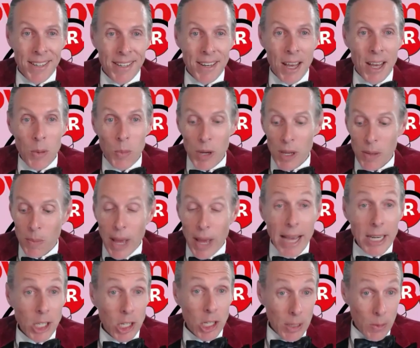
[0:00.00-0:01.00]
No, we
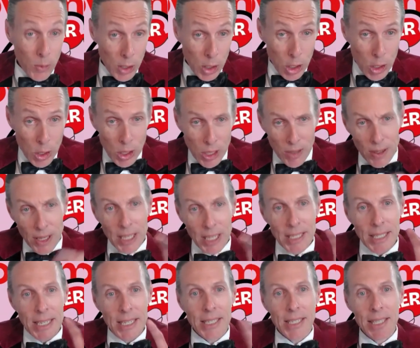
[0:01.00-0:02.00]
just
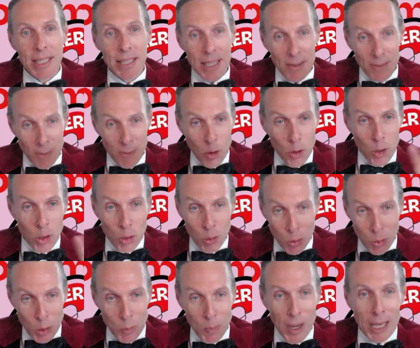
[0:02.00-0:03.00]
exist in the
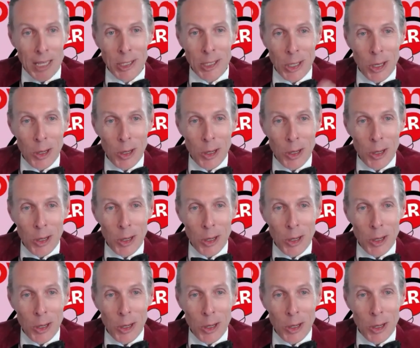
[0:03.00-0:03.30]
virtual space.